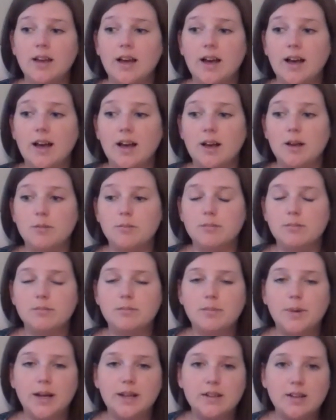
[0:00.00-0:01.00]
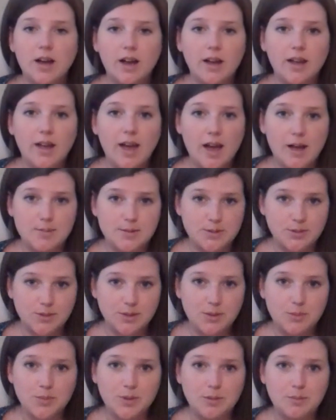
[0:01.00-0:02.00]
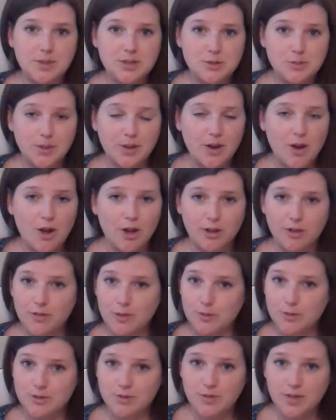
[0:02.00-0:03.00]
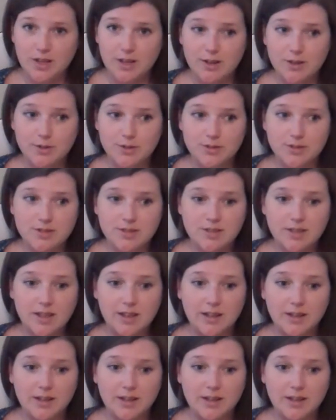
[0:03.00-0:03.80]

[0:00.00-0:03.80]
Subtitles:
but I absolutely will be doing all of those videos,